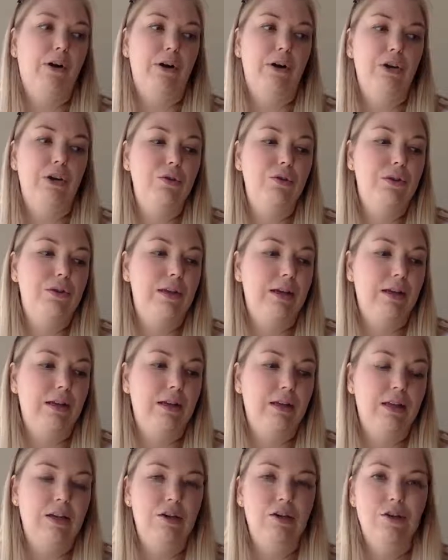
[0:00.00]

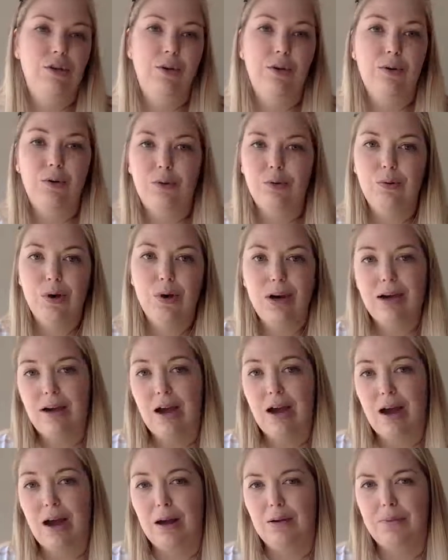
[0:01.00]
using the new
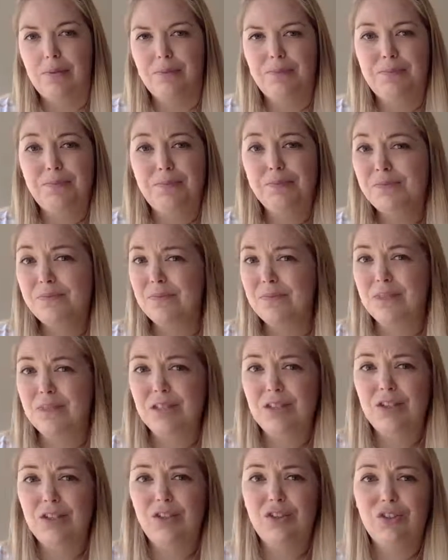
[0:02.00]

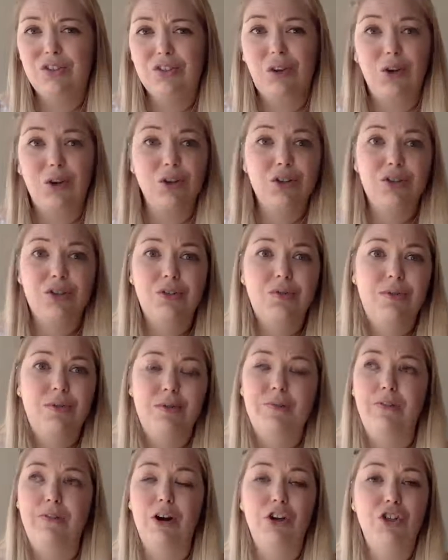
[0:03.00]
search
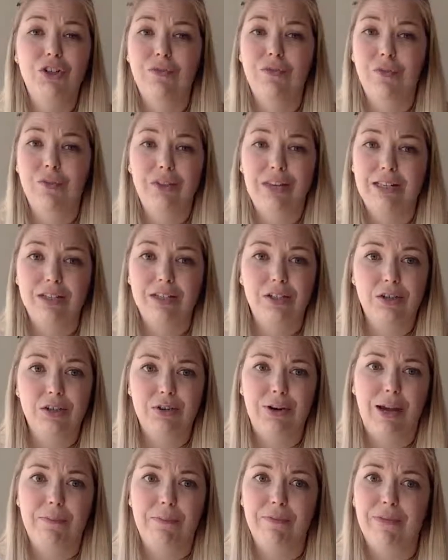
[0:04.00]
function for the
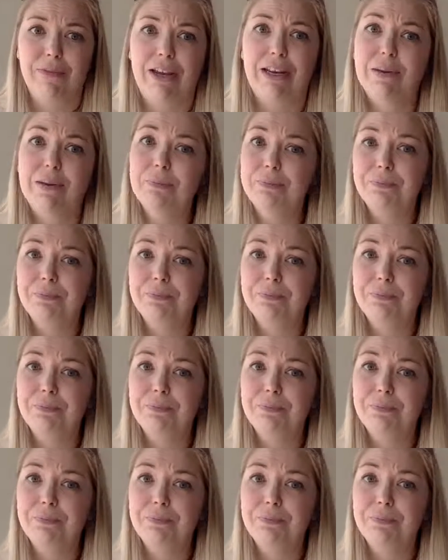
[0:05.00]
Instagram feed.